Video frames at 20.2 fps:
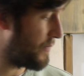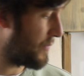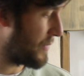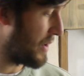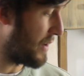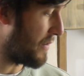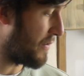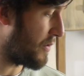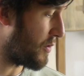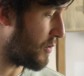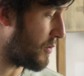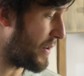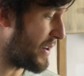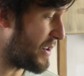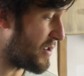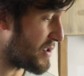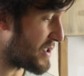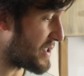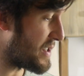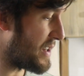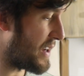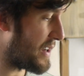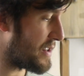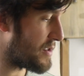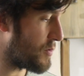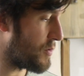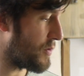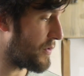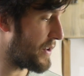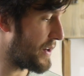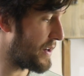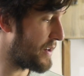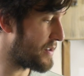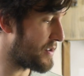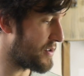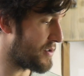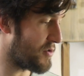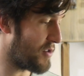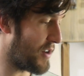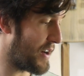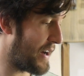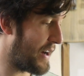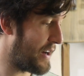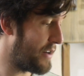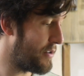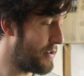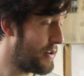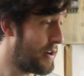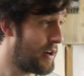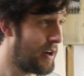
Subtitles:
if you're interested in that sort of thing, to try it out.